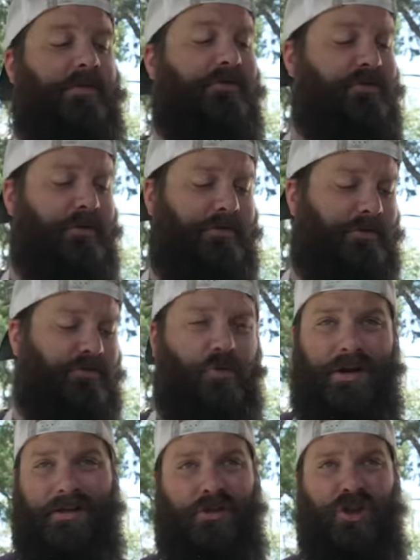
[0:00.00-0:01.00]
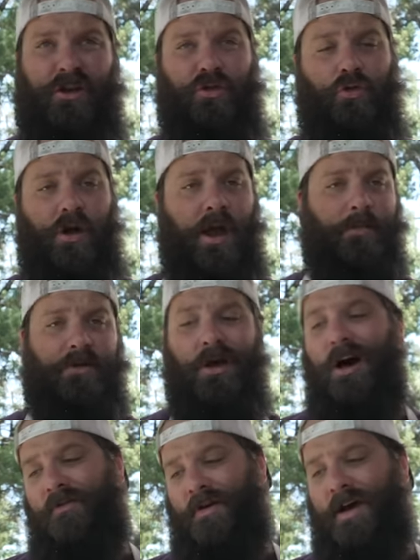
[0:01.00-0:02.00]
so 226 grams
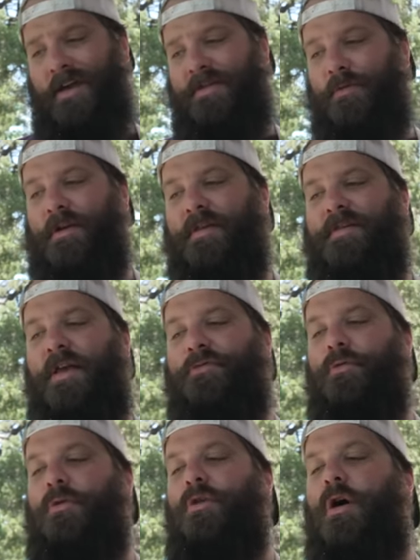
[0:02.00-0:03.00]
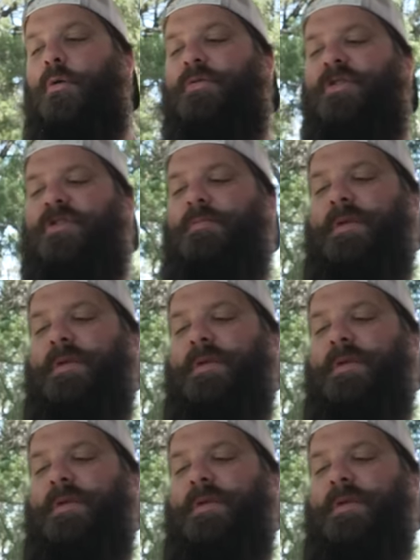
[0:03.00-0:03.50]
of ice that we're gonna send through along with this